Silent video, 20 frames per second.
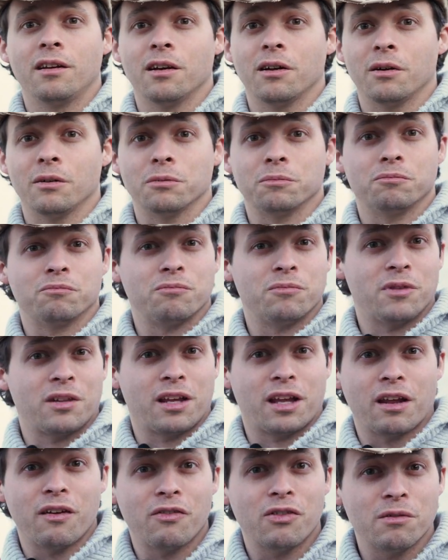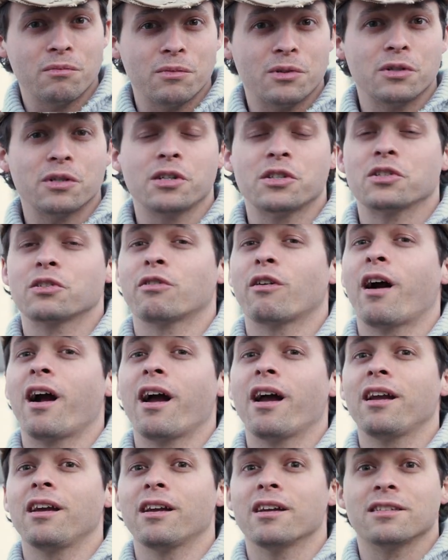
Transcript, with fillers: you know, give the moon a try.